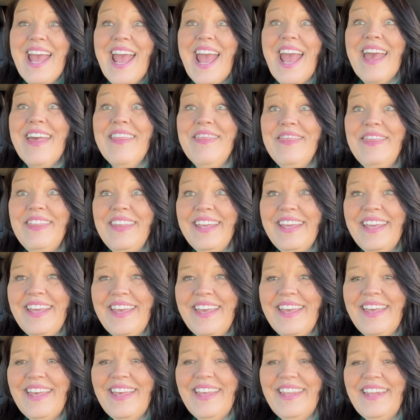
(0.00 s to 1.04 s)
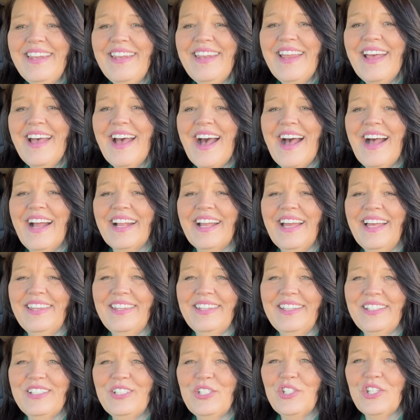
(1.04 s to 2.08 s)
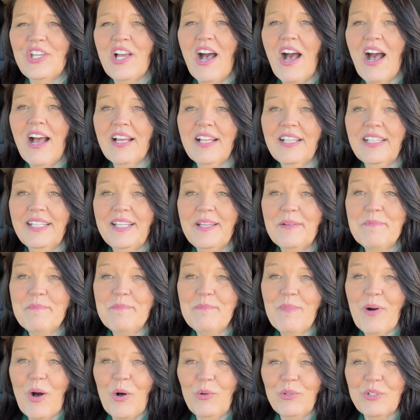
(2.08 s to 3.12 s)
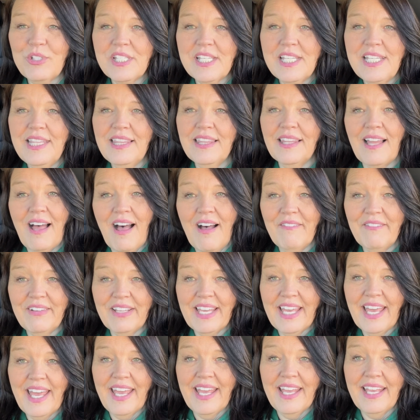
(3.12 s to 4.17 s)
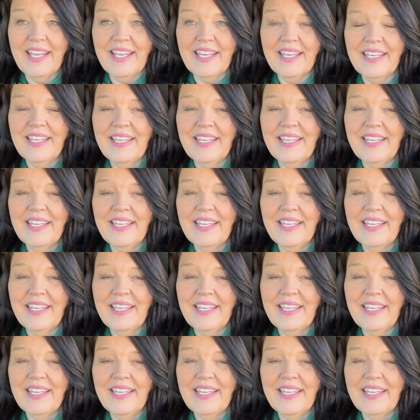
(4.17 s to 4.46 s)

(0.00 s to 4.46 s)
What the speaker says: And then I got the chocolate molten lava cake